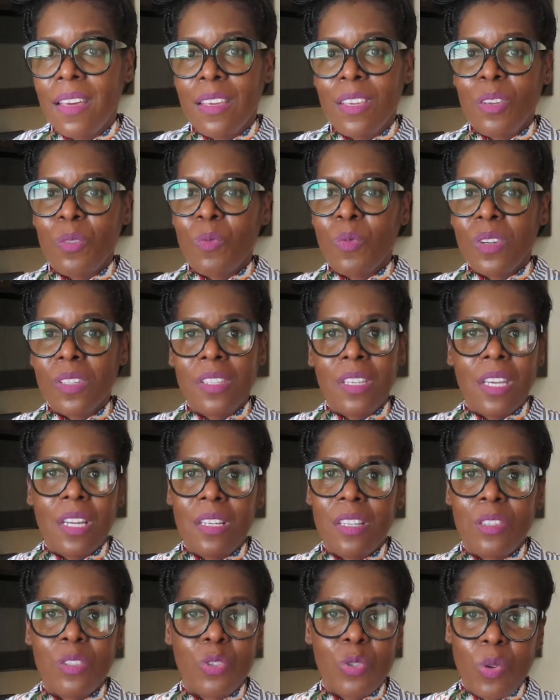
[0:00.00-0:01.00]
You won't
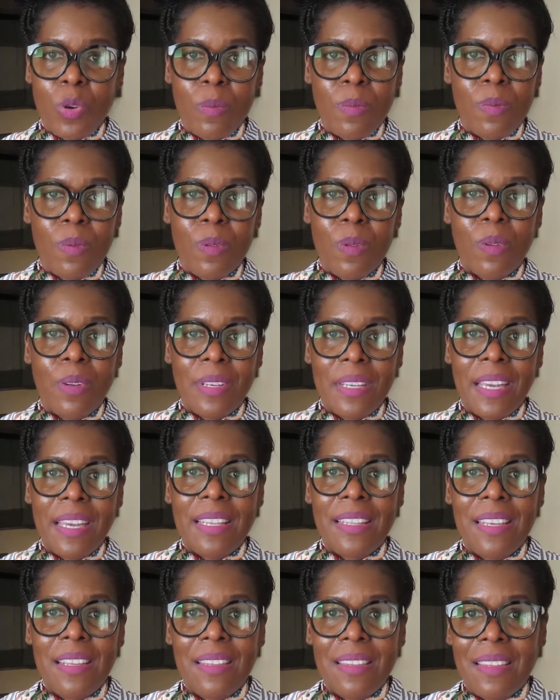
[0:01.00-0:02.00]
get in trouble or
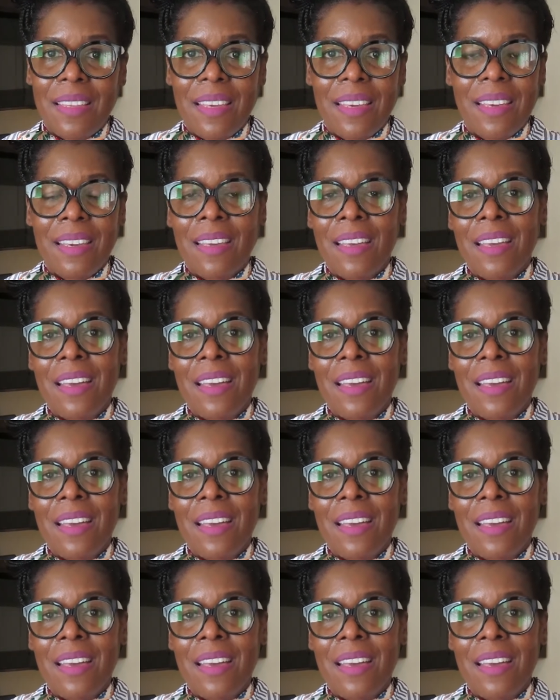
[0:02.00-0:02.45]
anything.